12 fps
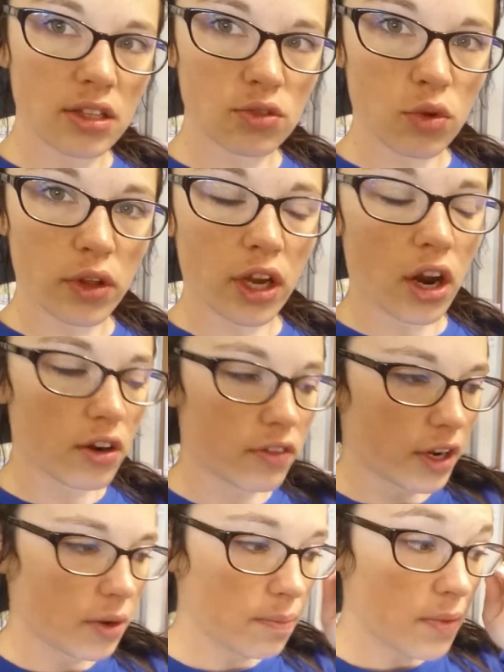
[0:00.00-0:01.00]
This rolling cart
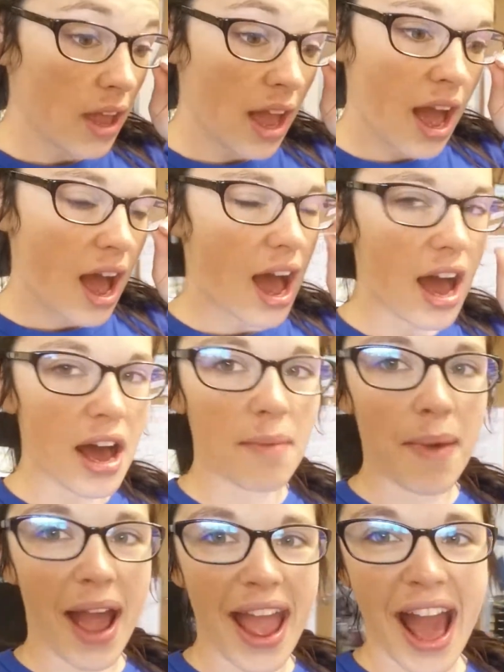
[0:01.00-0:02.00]
over here.
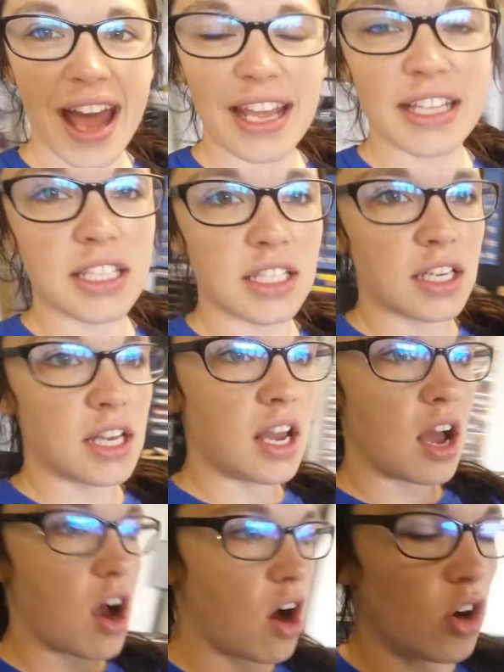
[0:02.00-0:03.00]
I had it
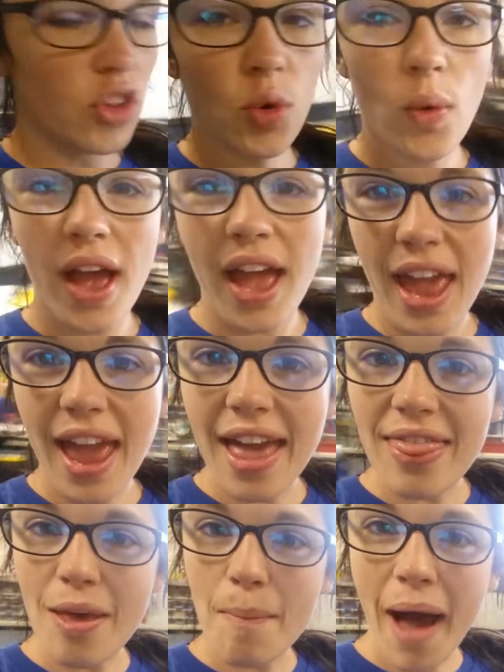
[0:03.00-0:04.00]
all the way
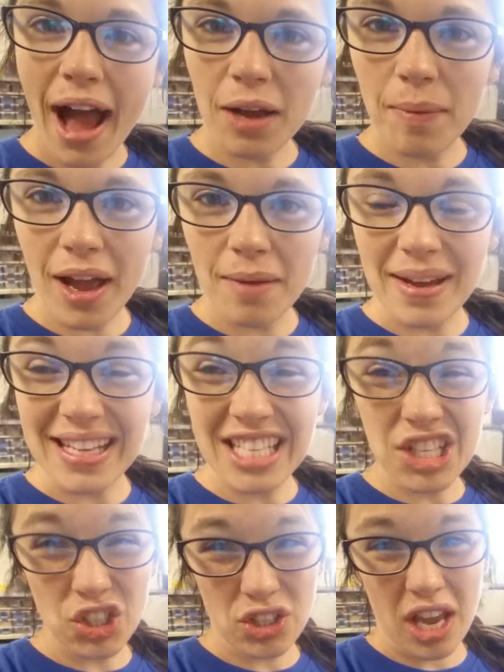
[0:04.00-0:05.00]
in the back behind my
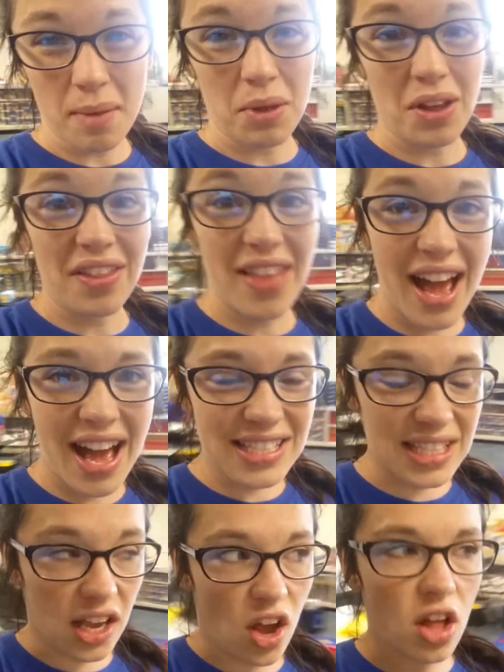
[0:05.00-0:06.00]
teacher table, and that
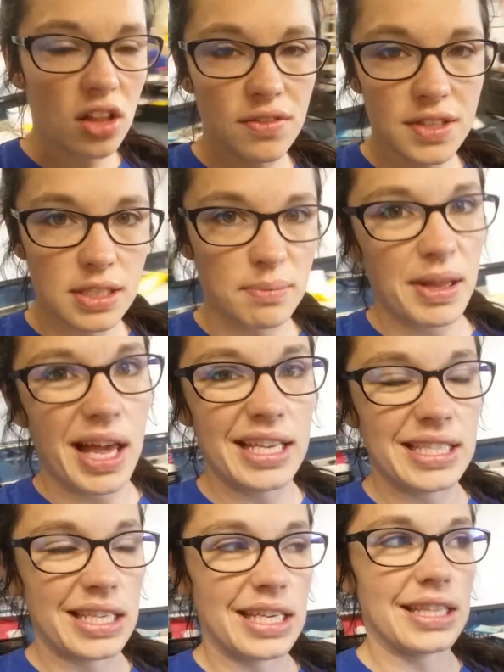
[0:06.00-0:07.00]
has like all of the
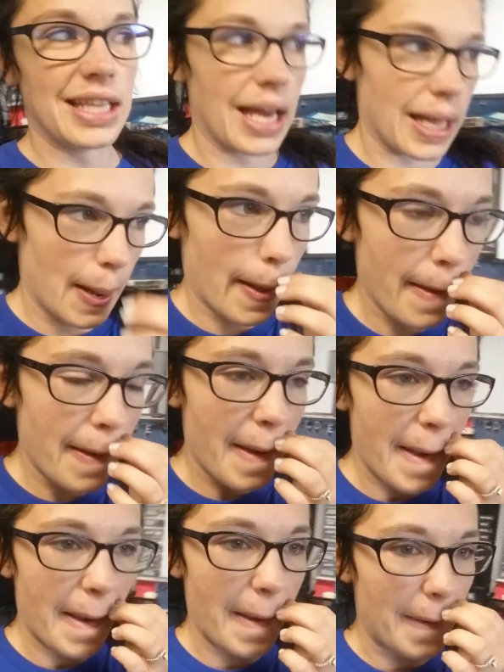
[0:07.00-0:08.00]
supplies in it that
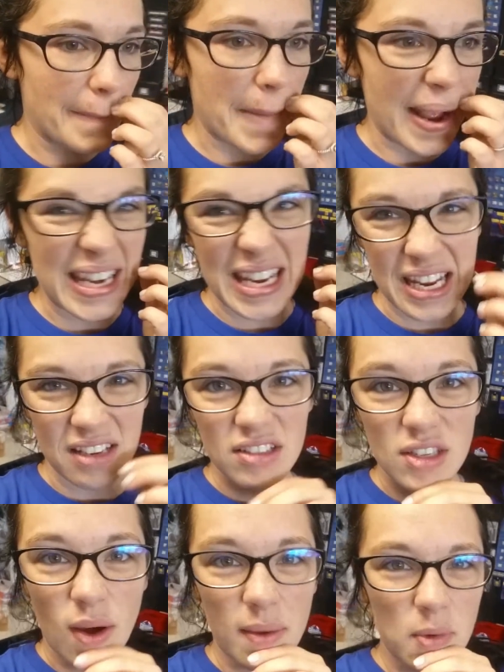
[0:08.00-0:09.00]
I need.
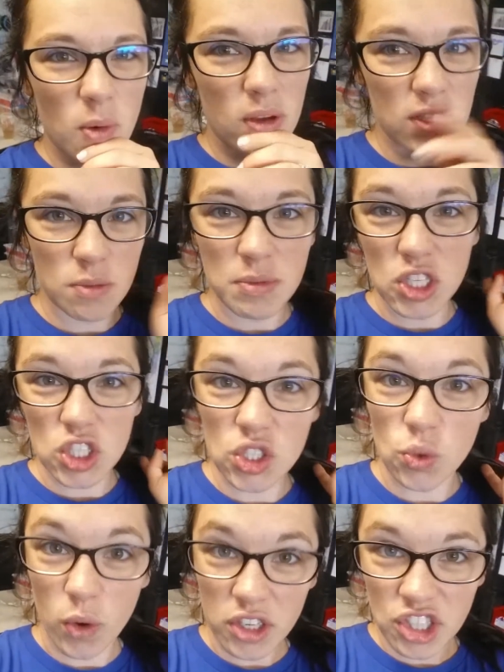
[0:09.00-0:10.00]
So I'm going to be
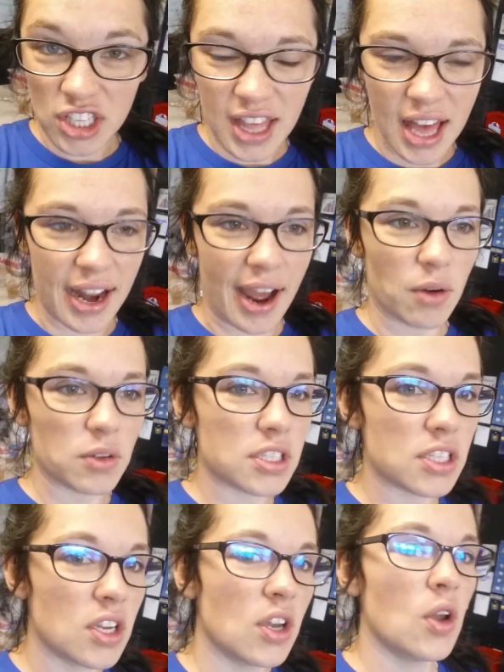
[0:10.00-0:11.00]
switching that
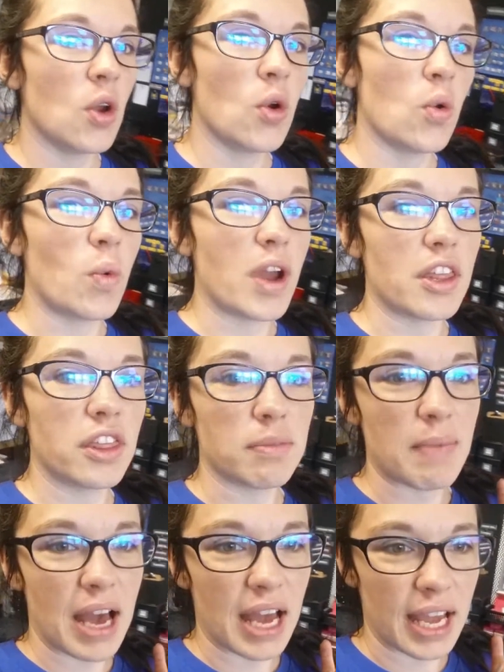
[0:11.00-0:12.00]
out
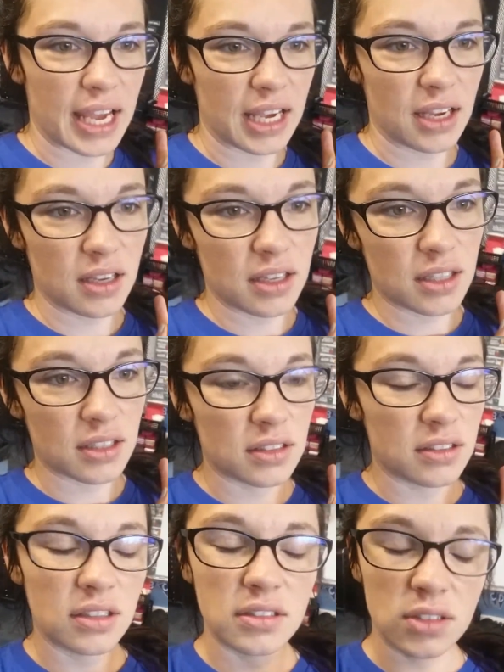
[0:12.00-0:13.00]
with my
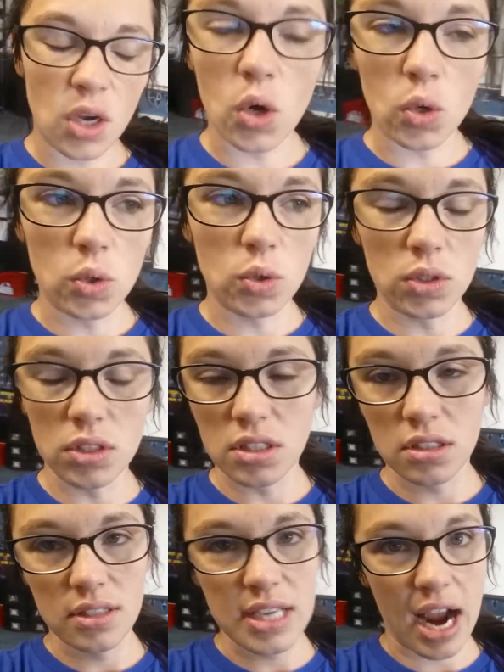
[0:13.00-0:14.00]

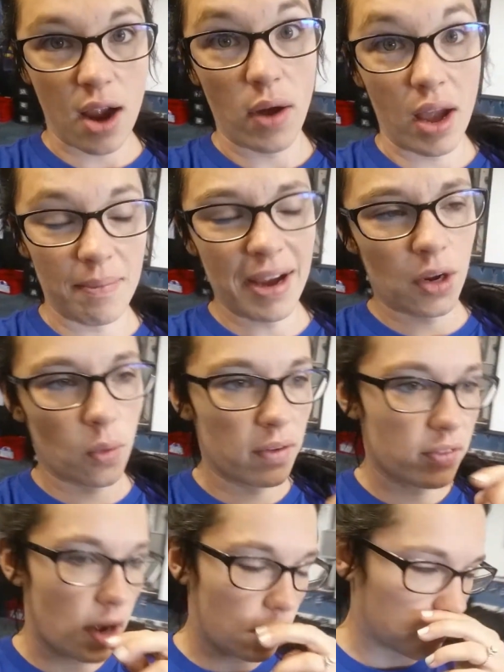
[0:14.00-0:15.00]
old DIY
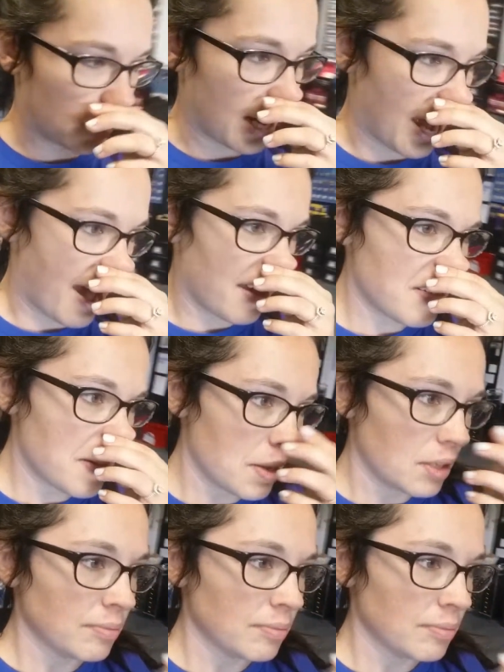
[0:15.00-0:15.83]
microwave cart that I had.